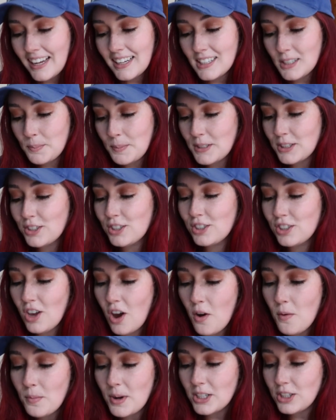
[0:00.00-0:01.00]
It's been
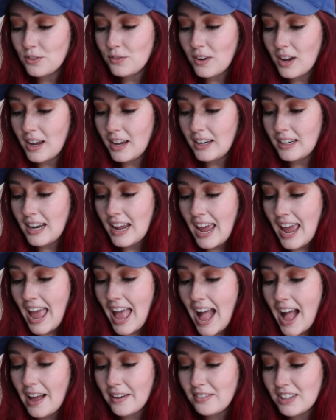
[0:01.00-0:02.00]
so much fun
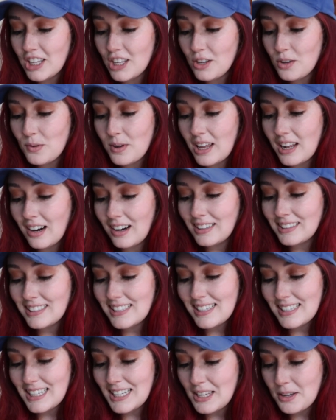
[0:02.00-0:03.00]
having you in our
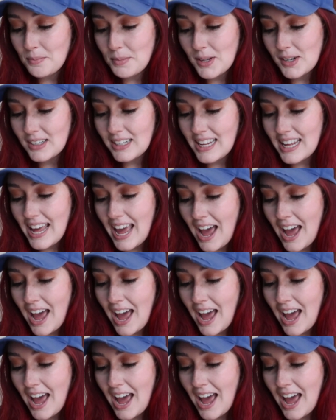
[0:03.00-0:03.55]
Disney community.